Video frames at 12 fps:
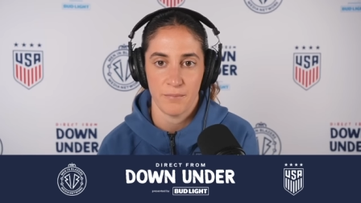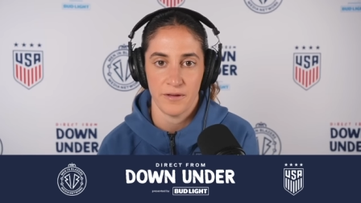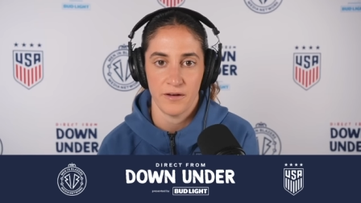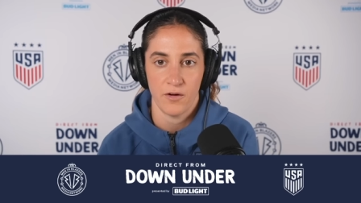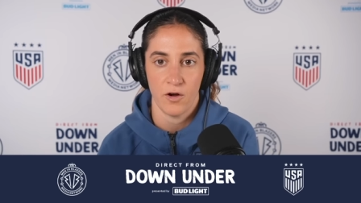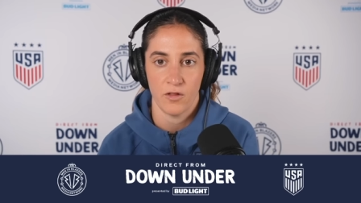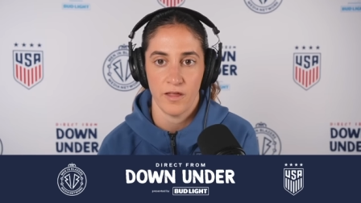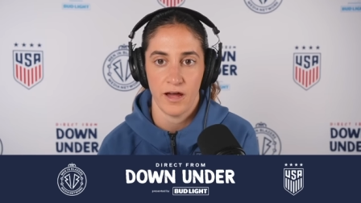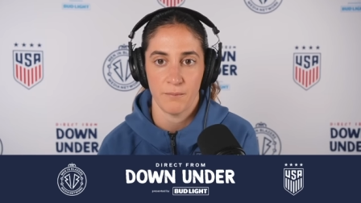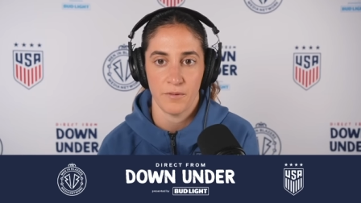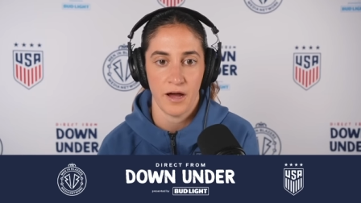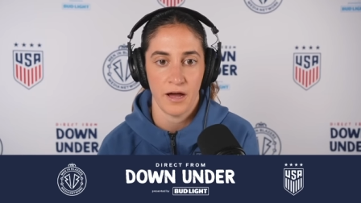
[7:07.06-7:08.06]
and all
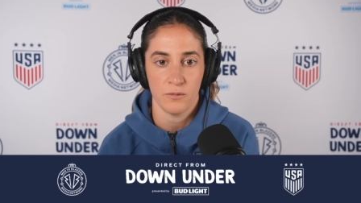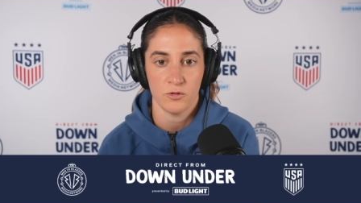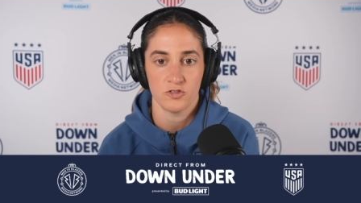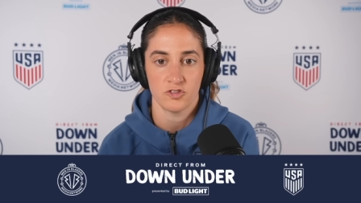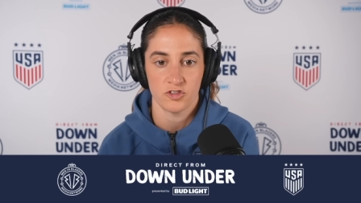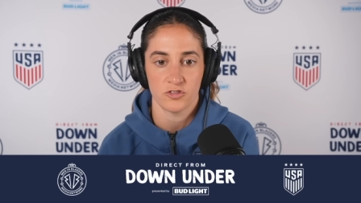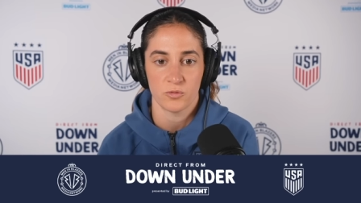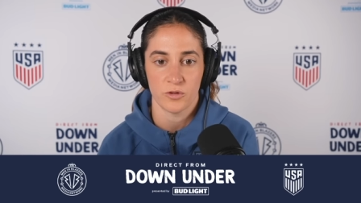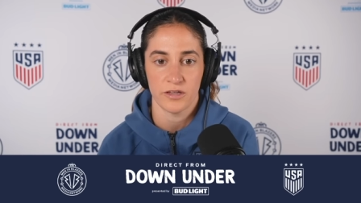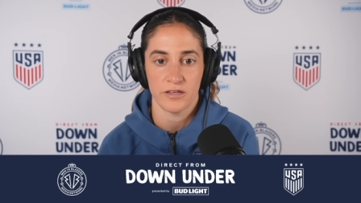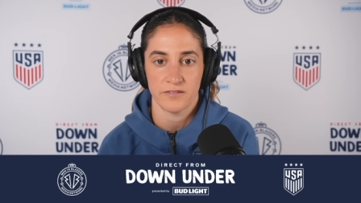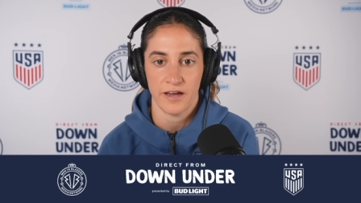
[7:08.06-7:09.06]
that, but I was just
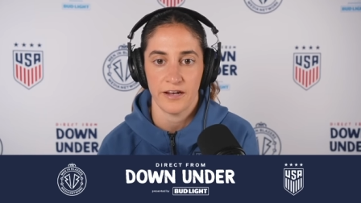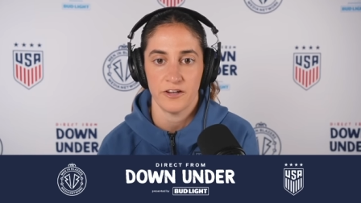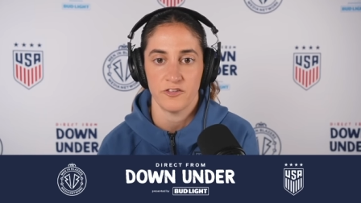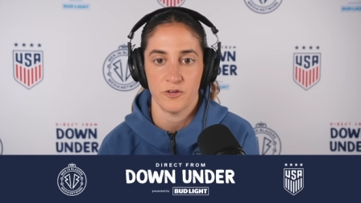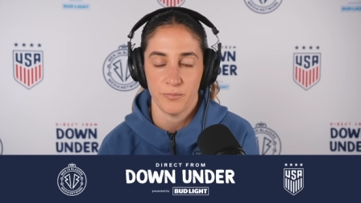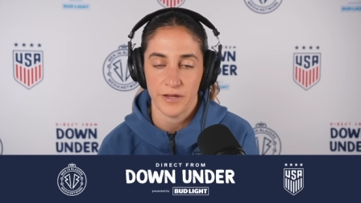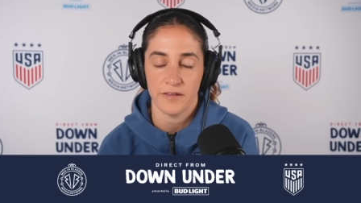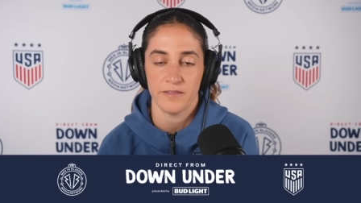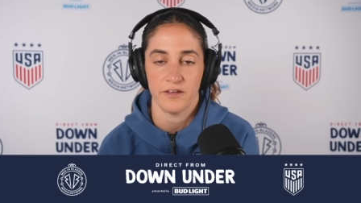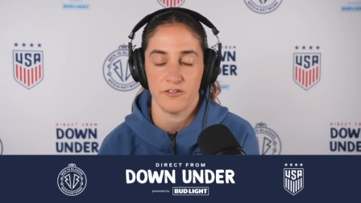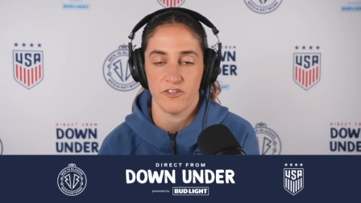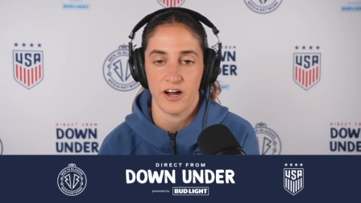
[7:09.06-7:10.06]
really excited to be in
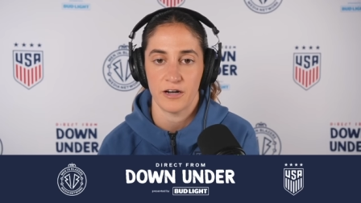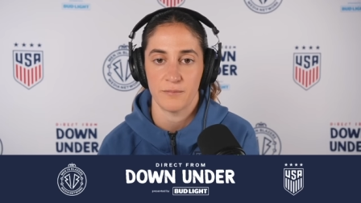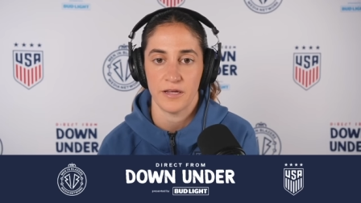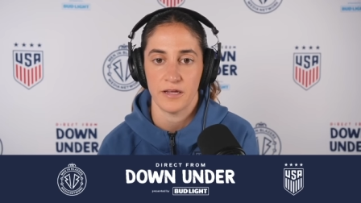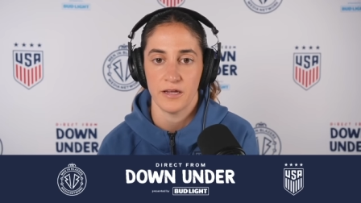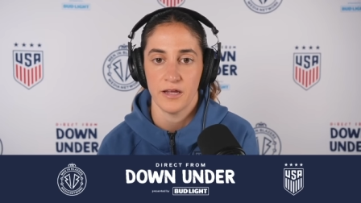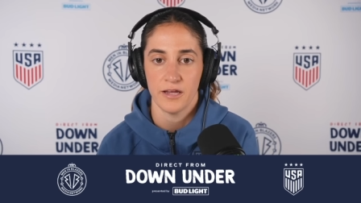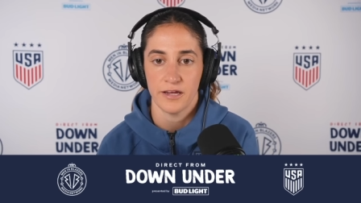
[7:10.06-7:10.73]
the environment,